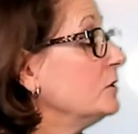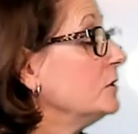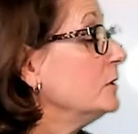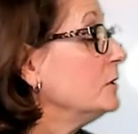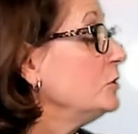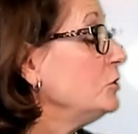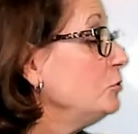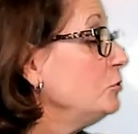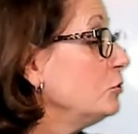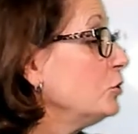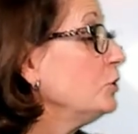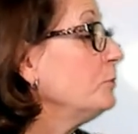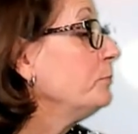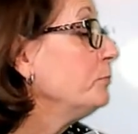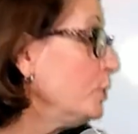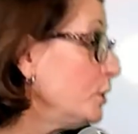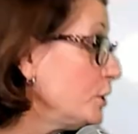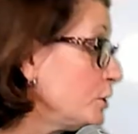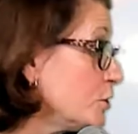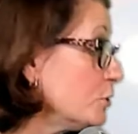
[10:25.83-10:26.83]
You could
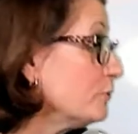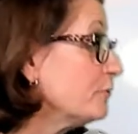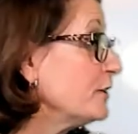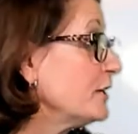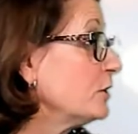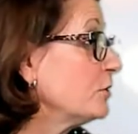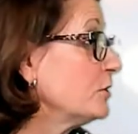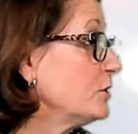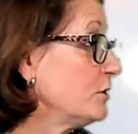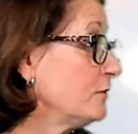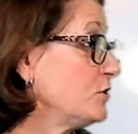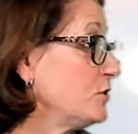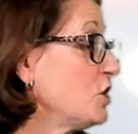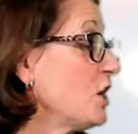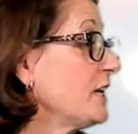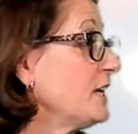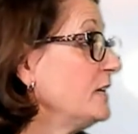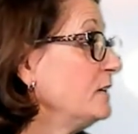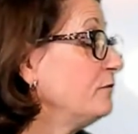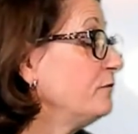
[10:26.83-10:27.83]
put your finger in your
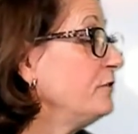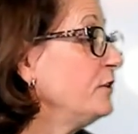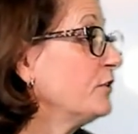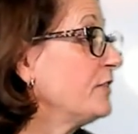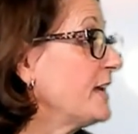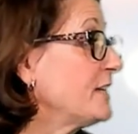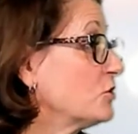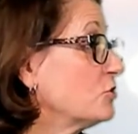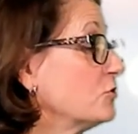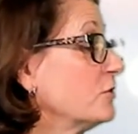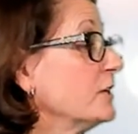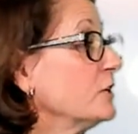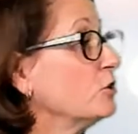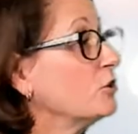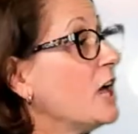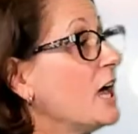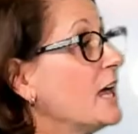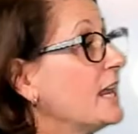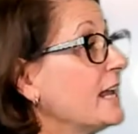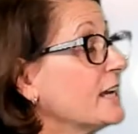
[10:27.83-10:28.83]
vagina and feel that string. You're
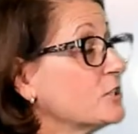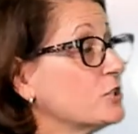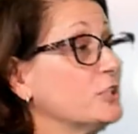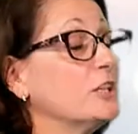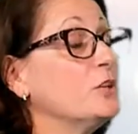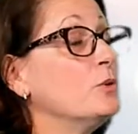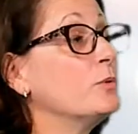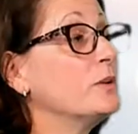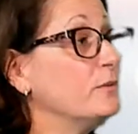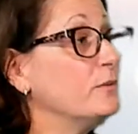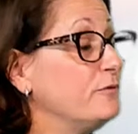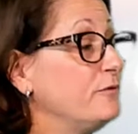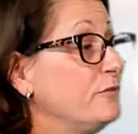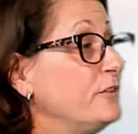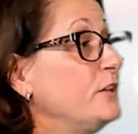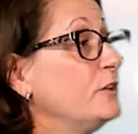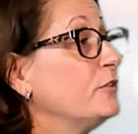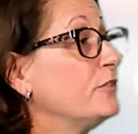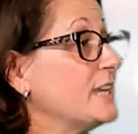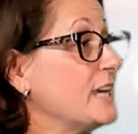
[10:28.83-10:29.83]
not actually going to
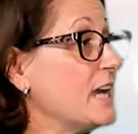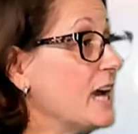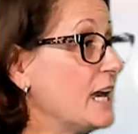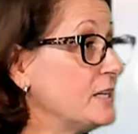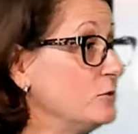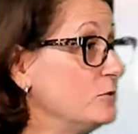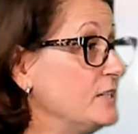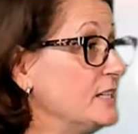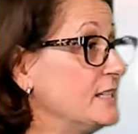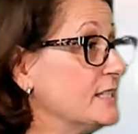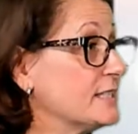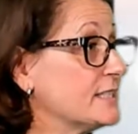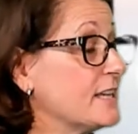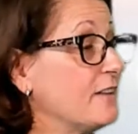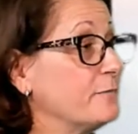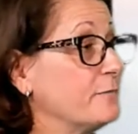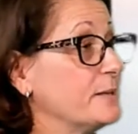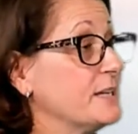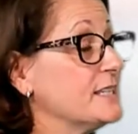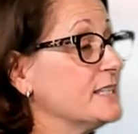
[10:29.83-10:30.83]
feel the IUD
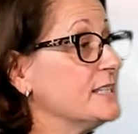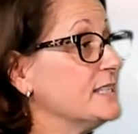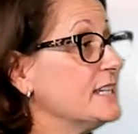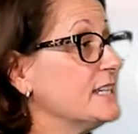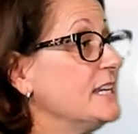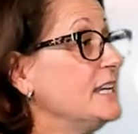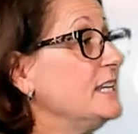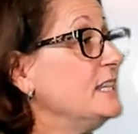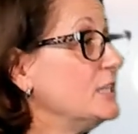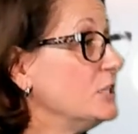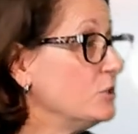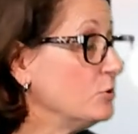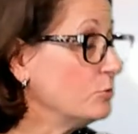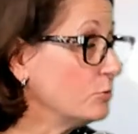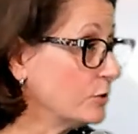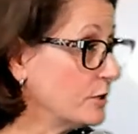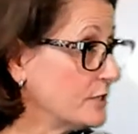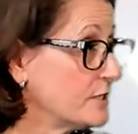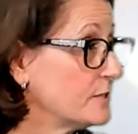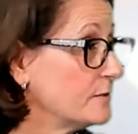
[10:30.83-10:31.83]
itself because it's in the
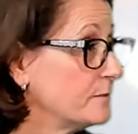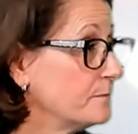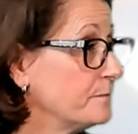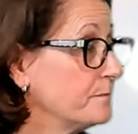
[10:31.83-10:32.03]
uterus.